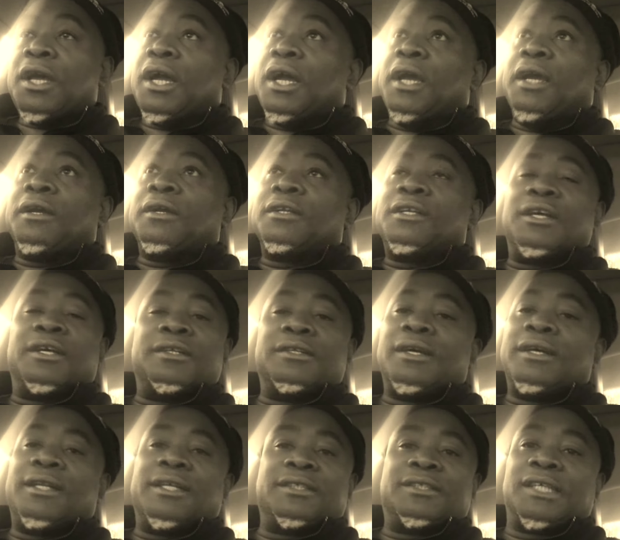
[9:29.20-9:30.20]
Anger
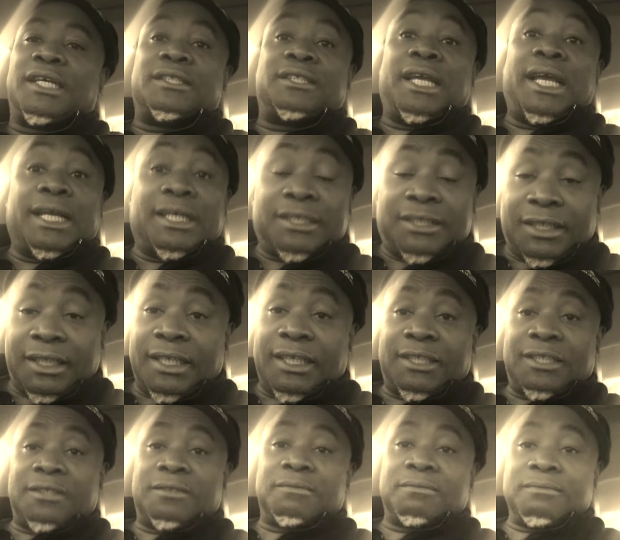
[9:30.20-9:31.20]
doesn't just
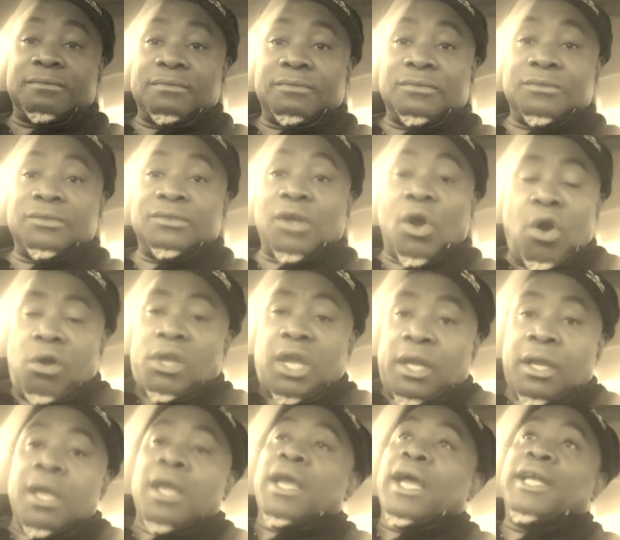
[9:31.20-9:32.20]
exist. Oh,
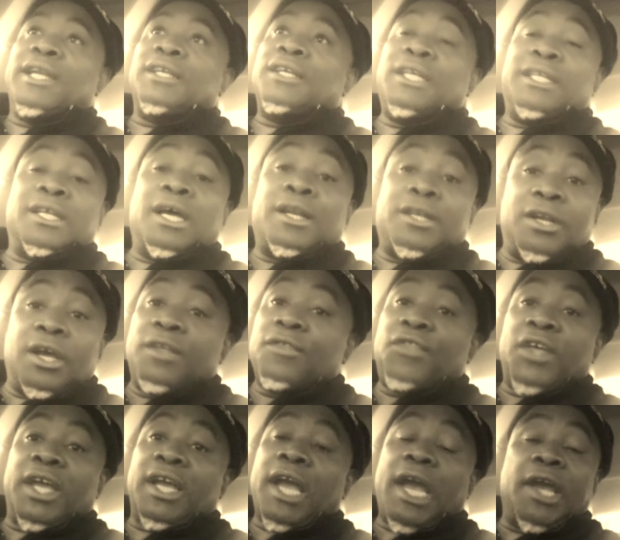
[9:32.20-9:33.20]
and, and another
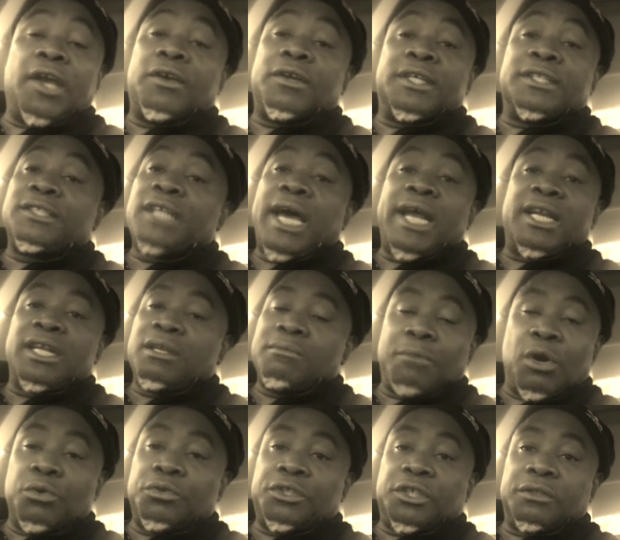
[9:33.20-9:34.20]
thing, anger is not an
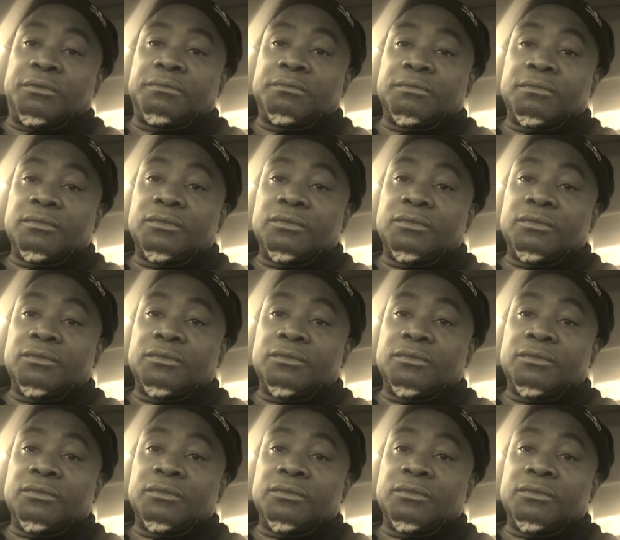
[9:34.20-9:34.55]
emotion.